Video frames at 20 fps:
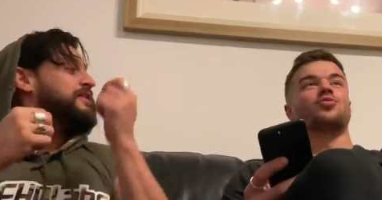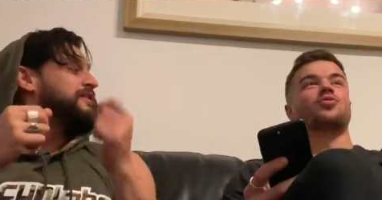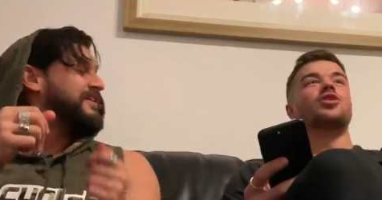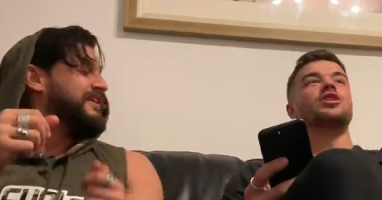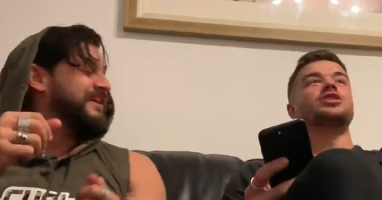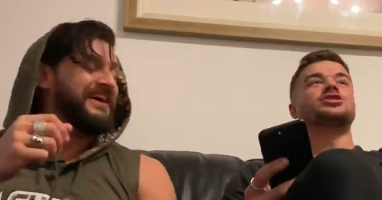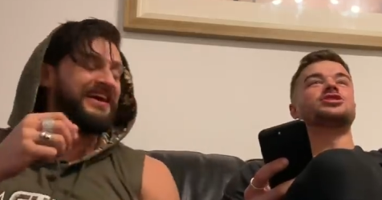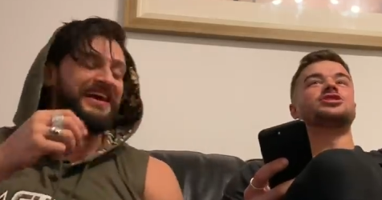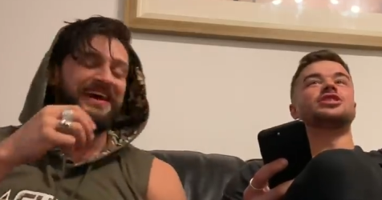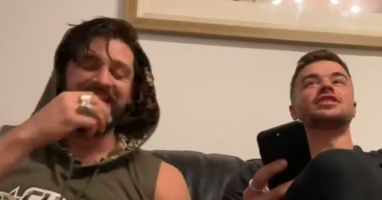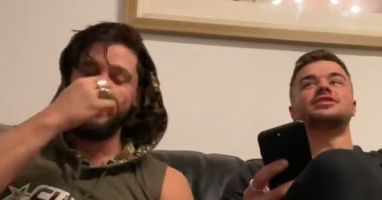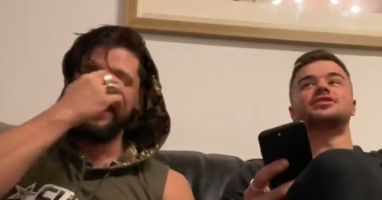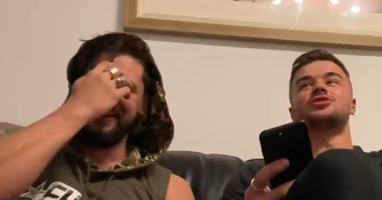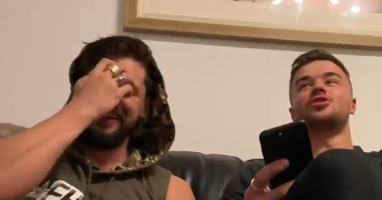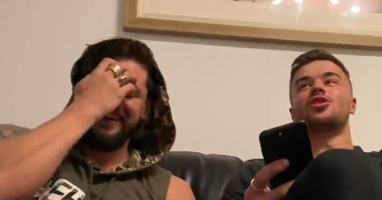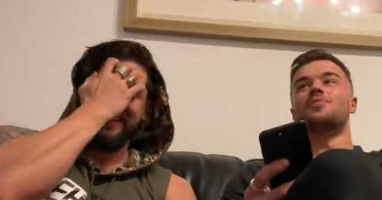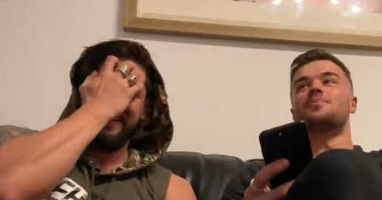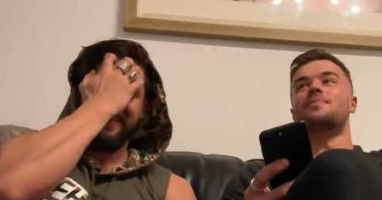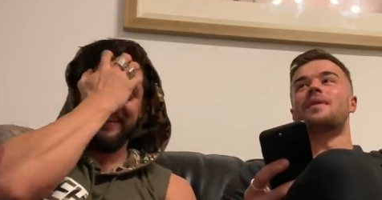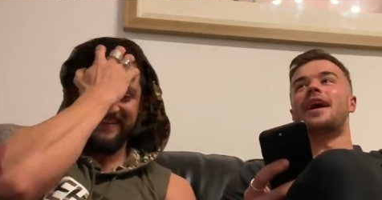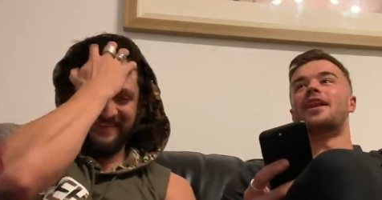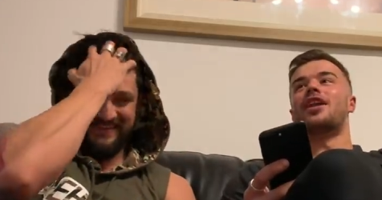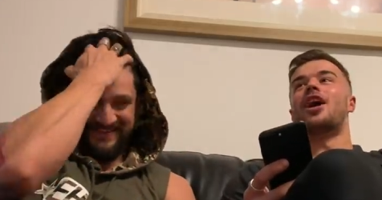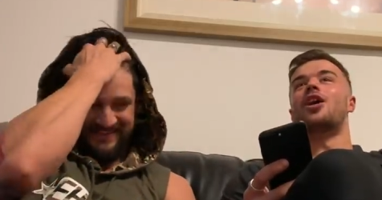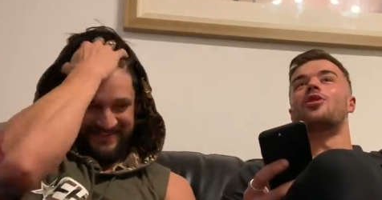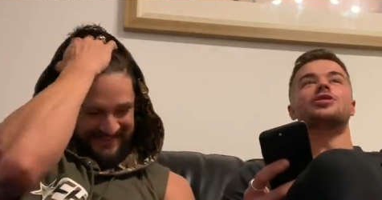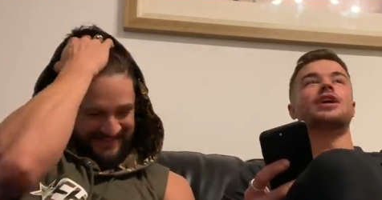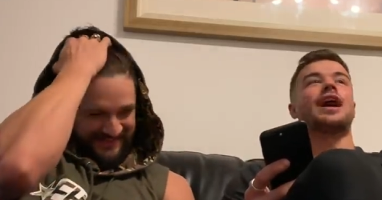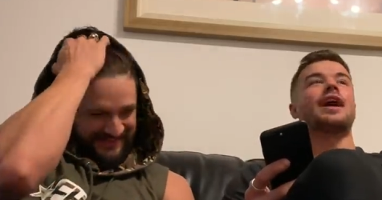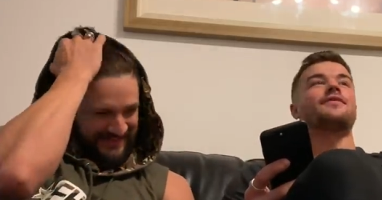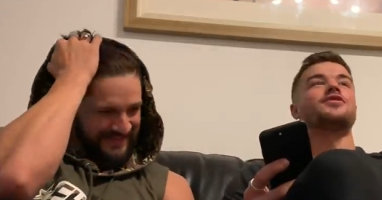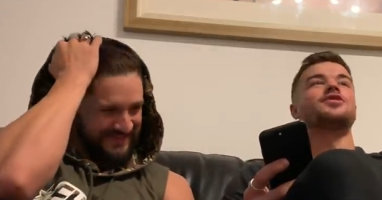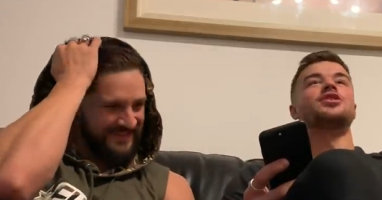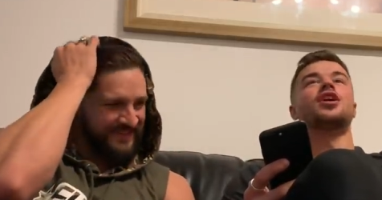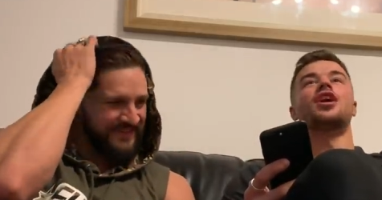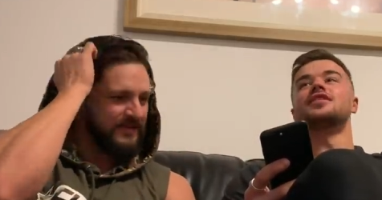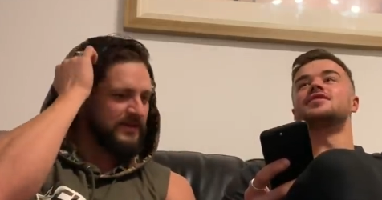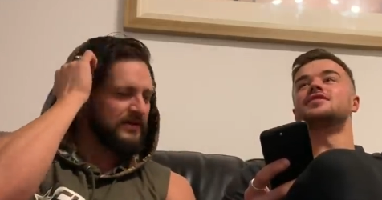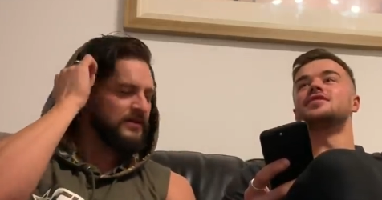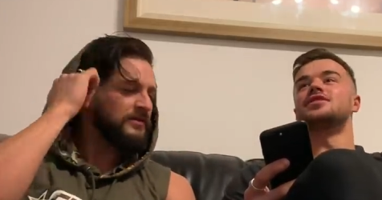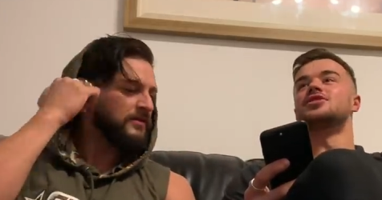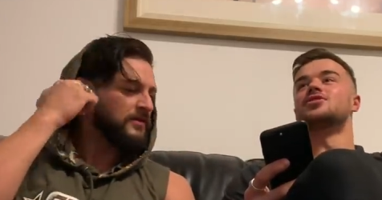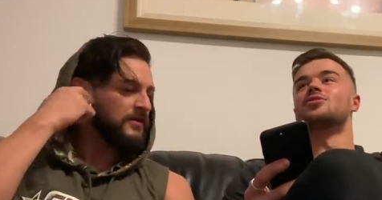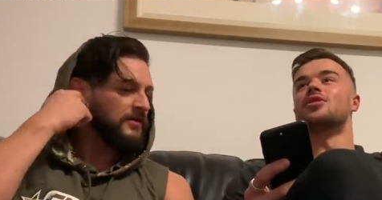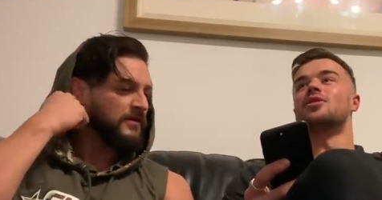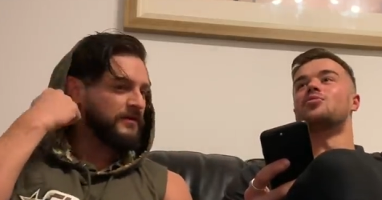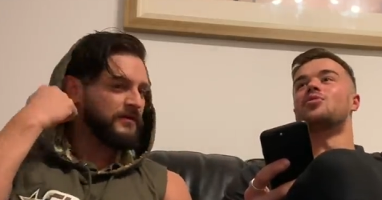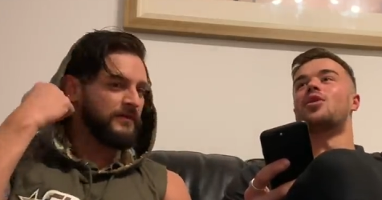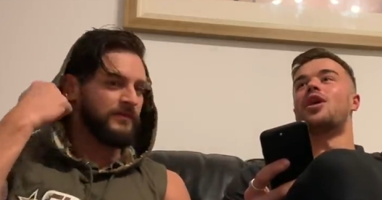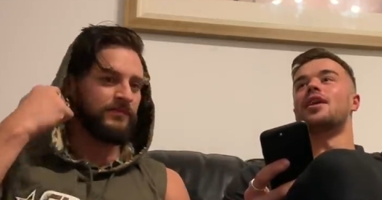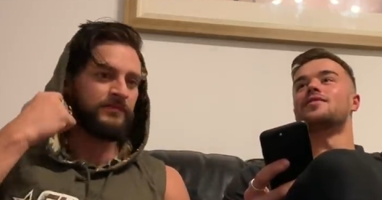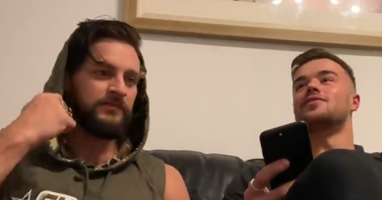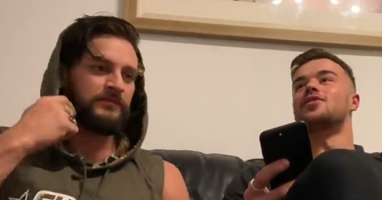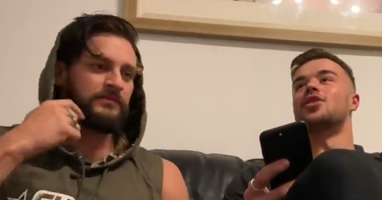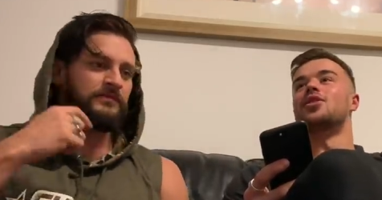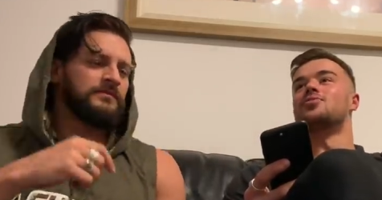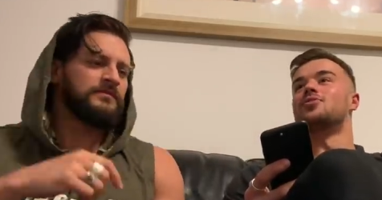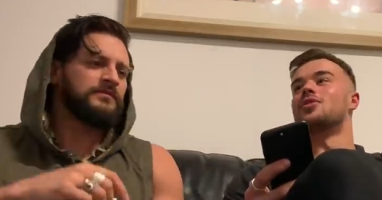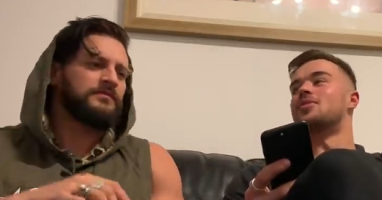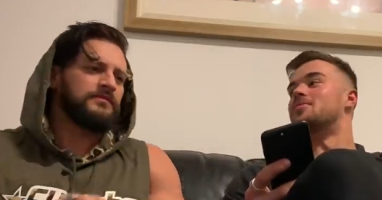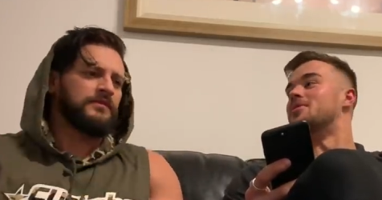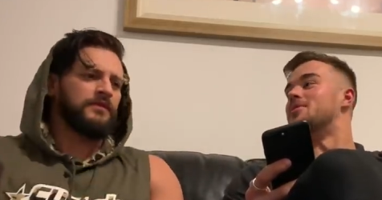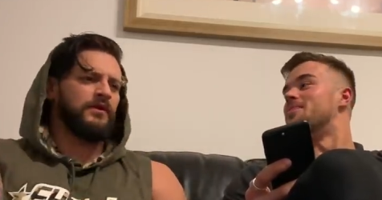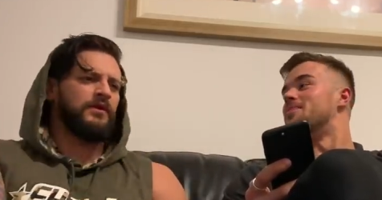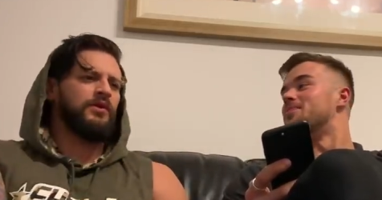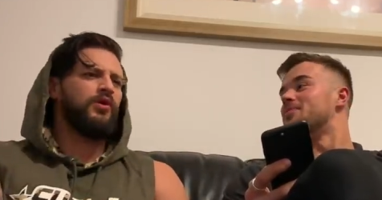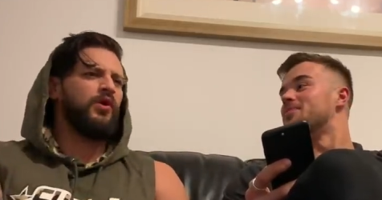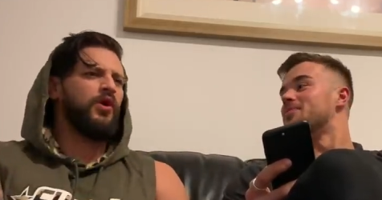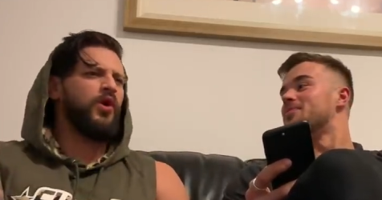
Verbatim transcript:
Speaker 1: rich six-year-old man, I would have a 19-year-old wife, no problem.